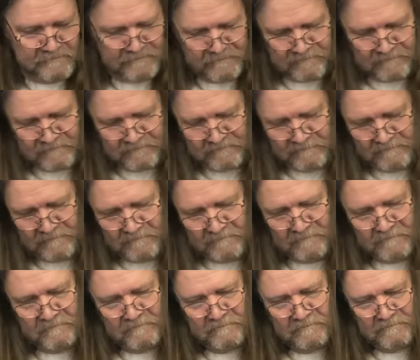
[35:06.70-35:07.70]
Hmm.
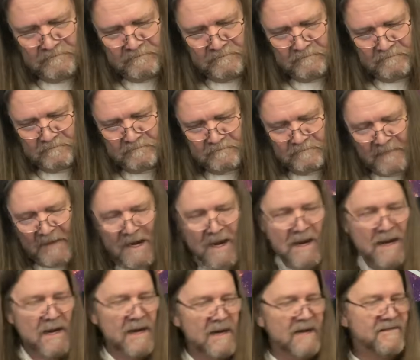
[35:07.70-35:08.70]

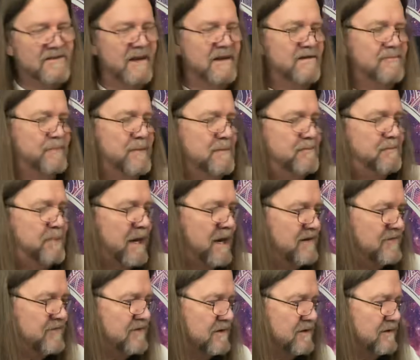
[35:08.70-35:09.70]
It says be
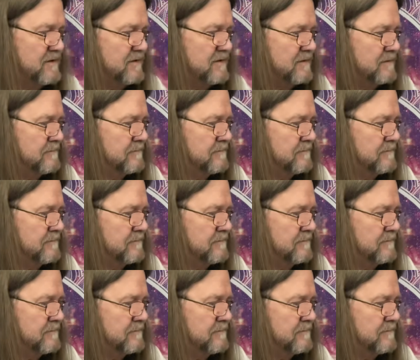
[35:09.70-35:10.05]
patient